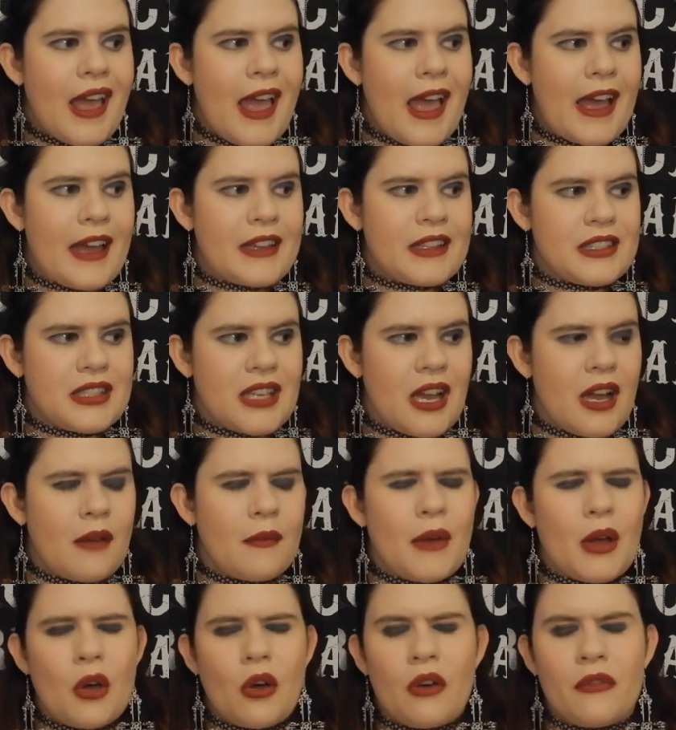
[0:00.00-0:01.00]
And
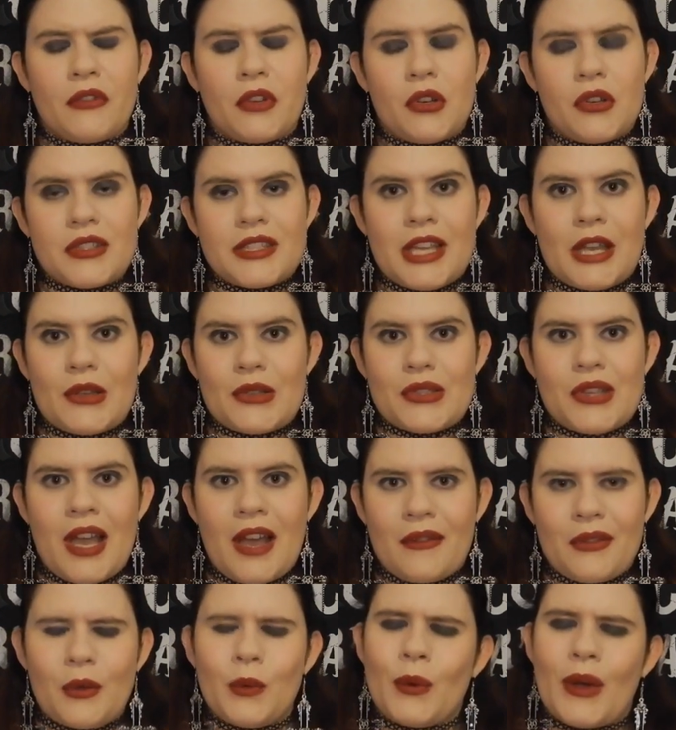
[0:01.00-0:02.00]
um, of course, I also
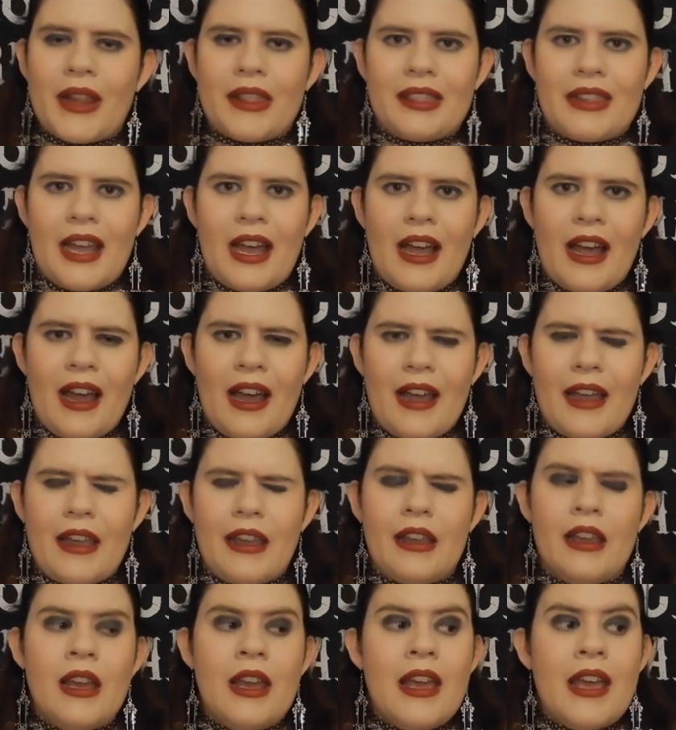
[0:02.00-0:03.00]
have the one that
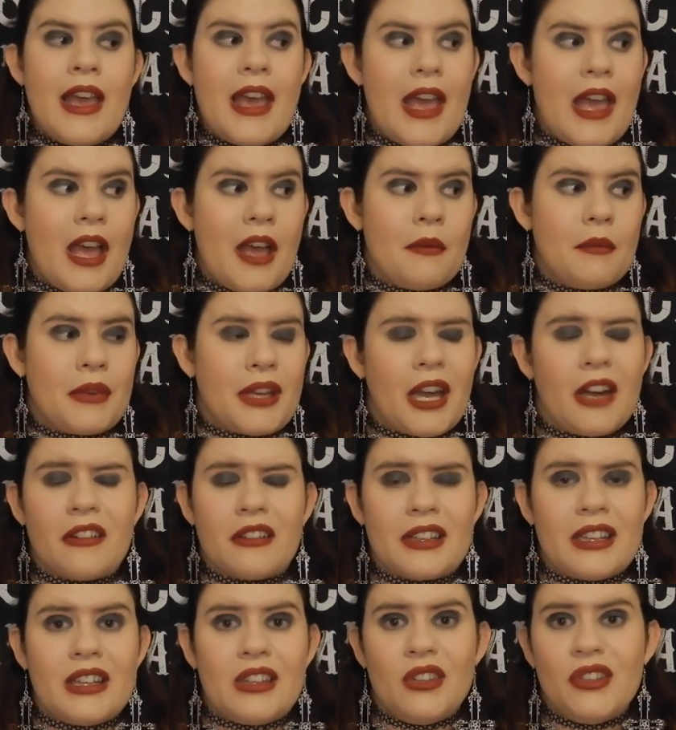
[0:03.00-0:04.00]
I am
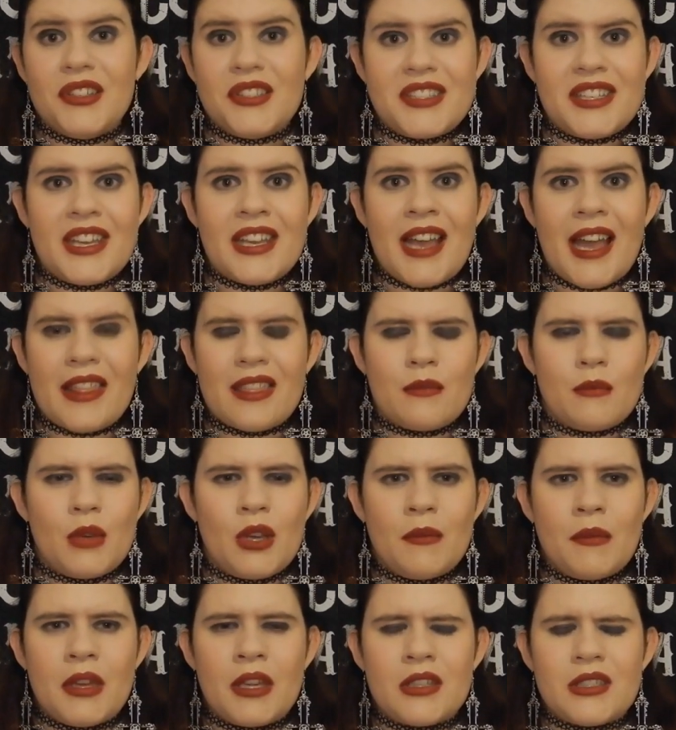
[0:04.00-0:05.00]
currently using at the
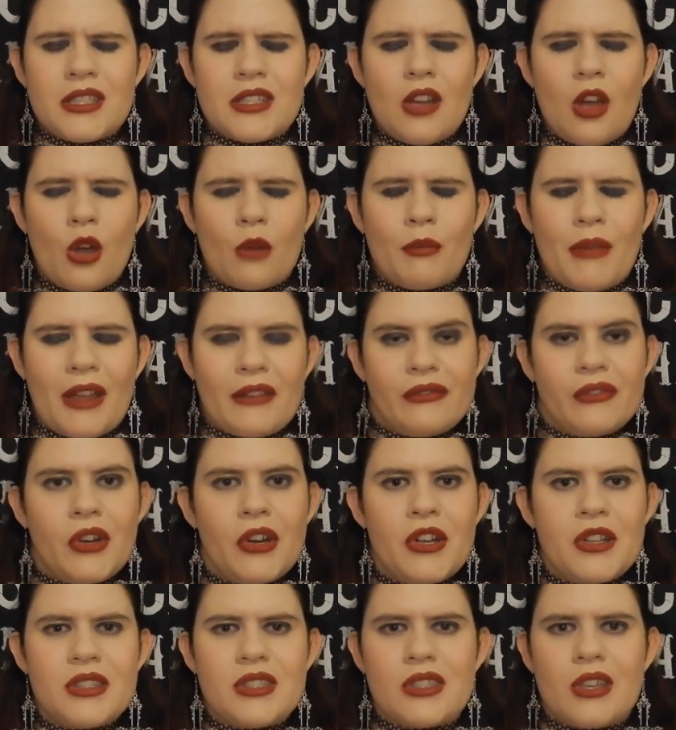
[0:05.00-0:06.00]
moment on my
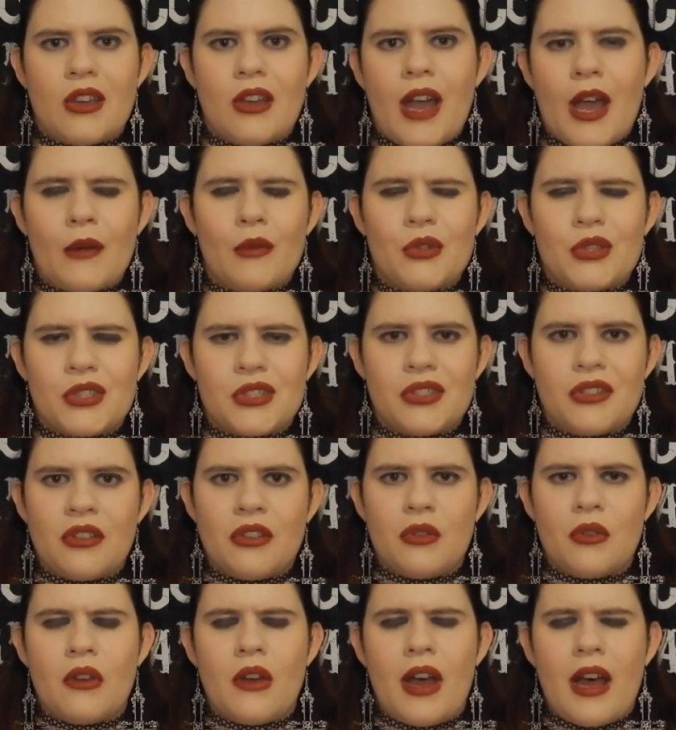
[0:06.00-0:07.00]
phone. So I will show
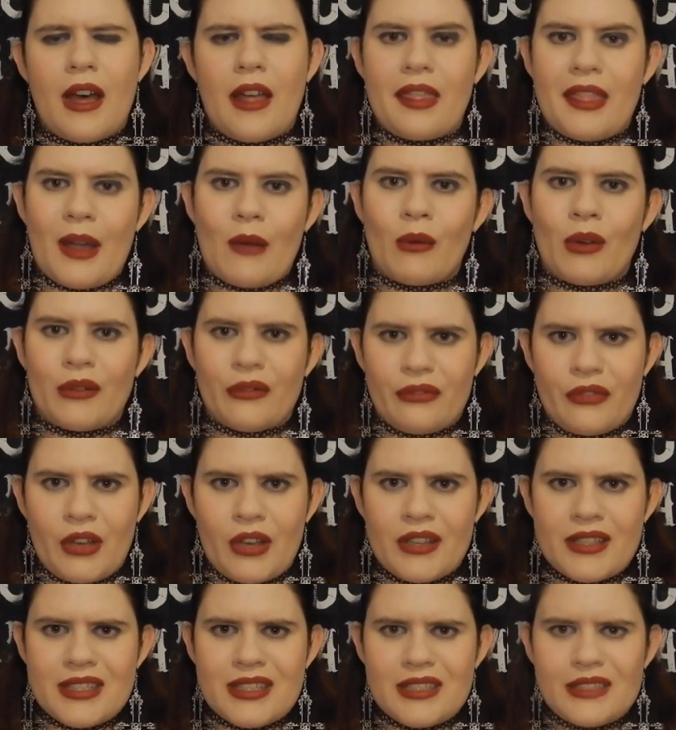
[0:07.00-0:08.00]
you uh, that one
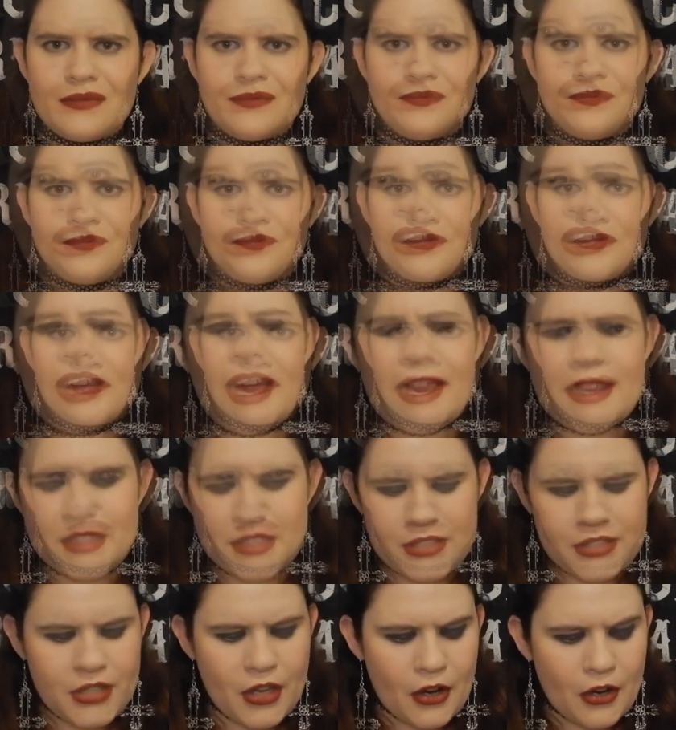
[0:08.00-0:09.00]
first. Okay,
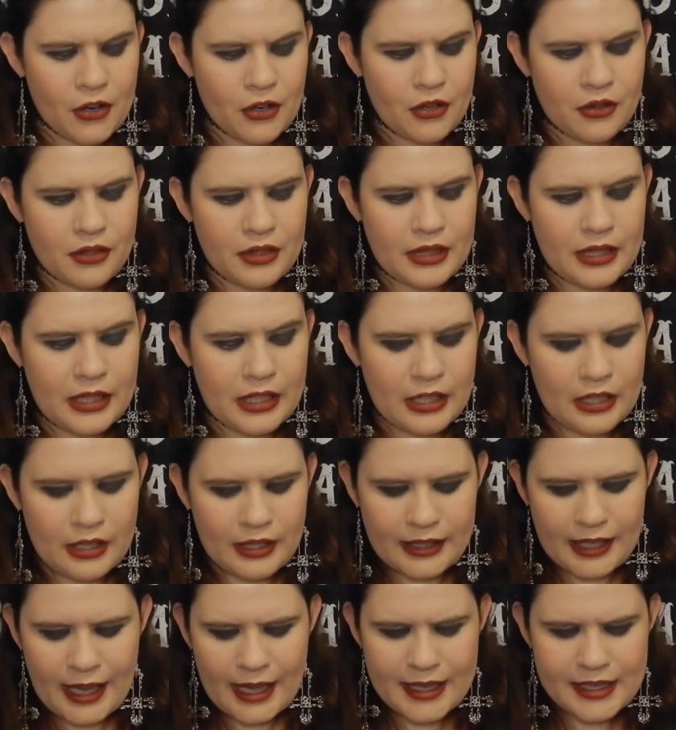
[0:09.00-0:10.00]
so
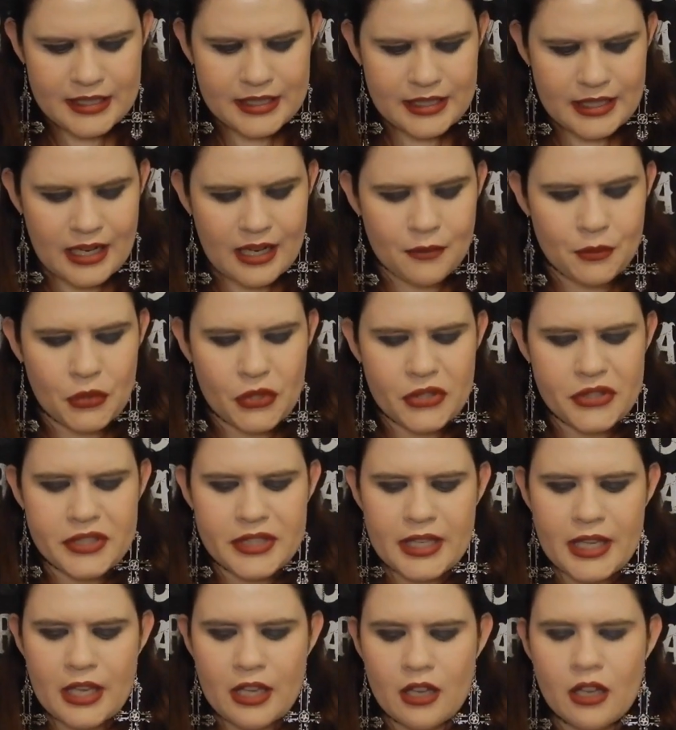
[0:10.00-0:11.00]
the case that I'm
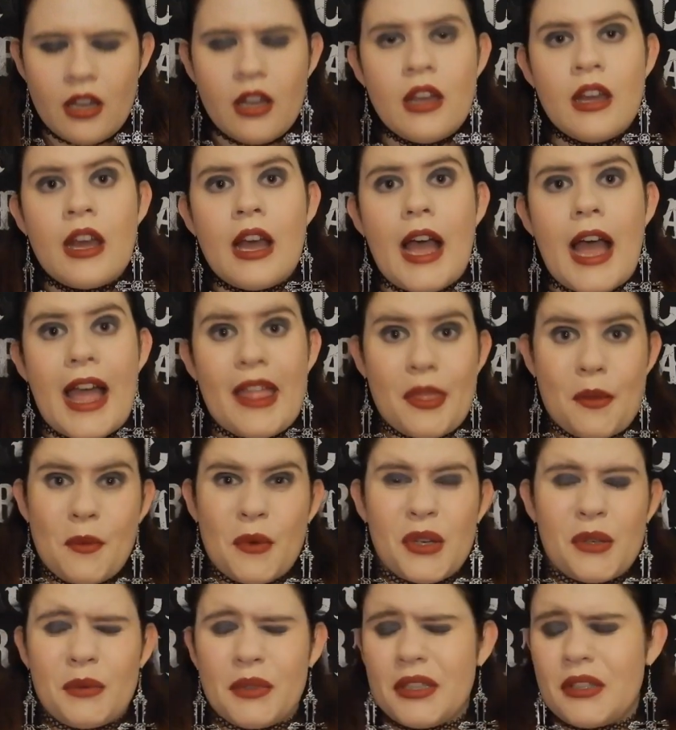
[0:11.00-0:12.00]
using at the
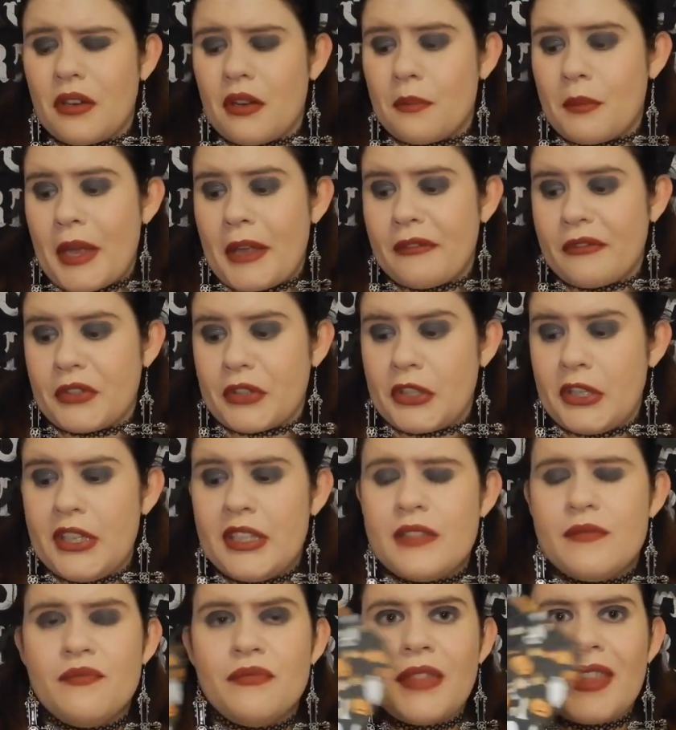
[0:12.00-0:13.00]
moment on my
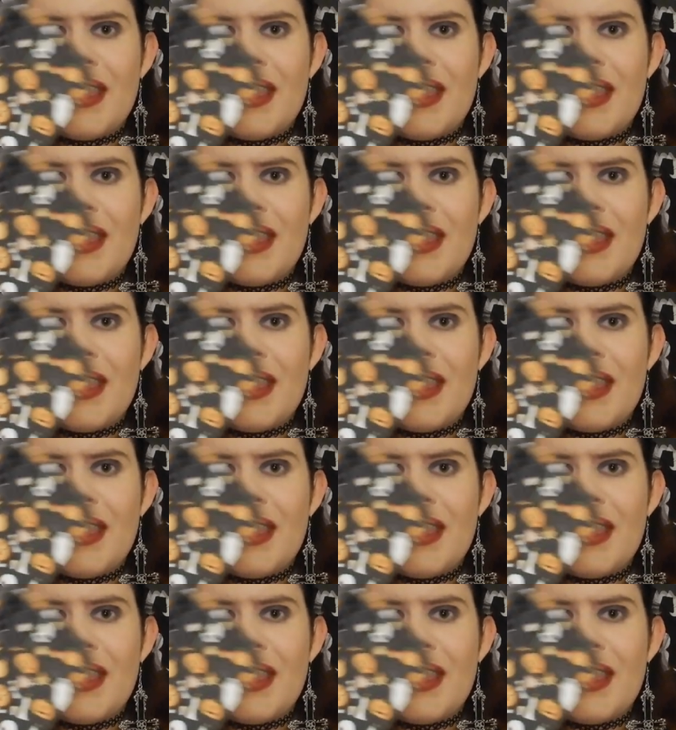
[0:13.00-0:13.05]
phone